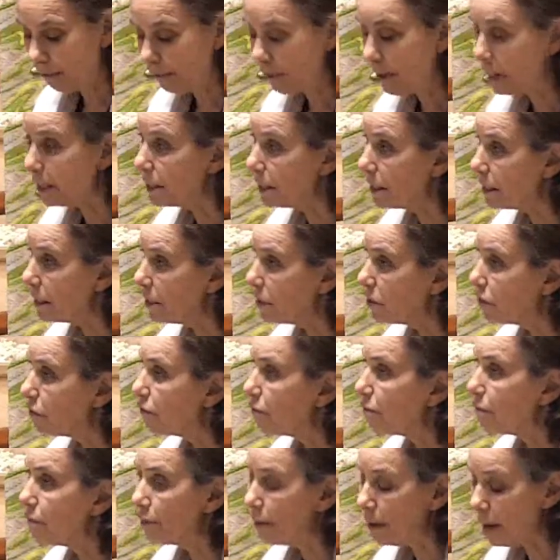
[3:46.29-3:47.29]
verses
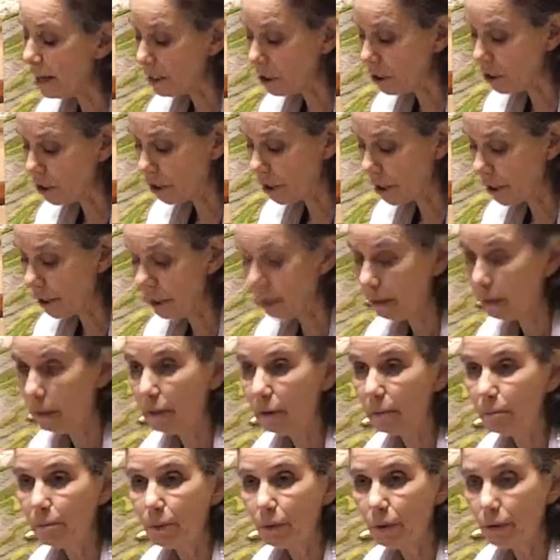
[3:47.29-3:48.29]
of Bereshit,
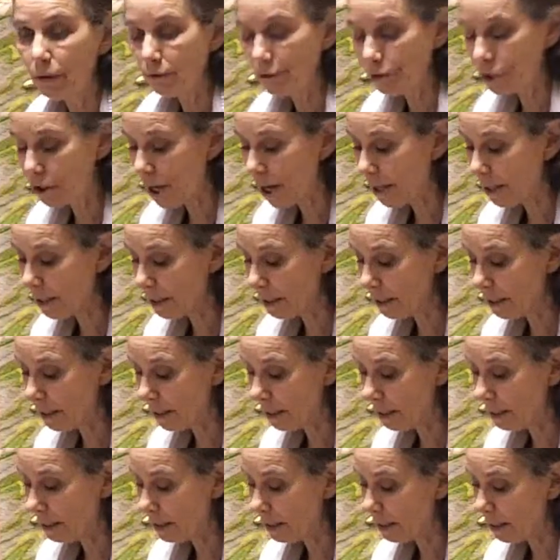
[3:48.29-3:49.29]
the book of
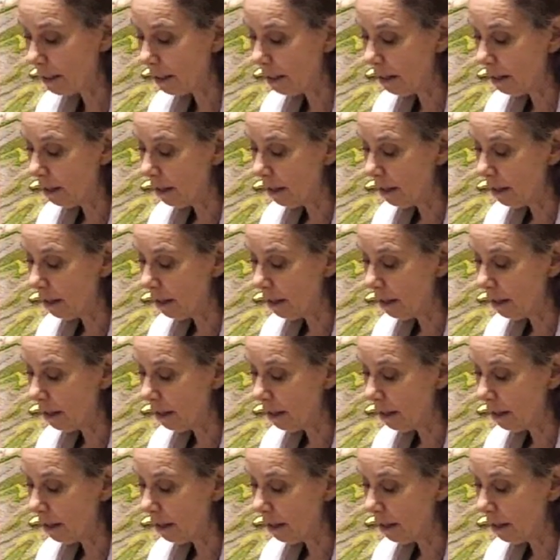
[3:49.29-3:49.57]
Genesis,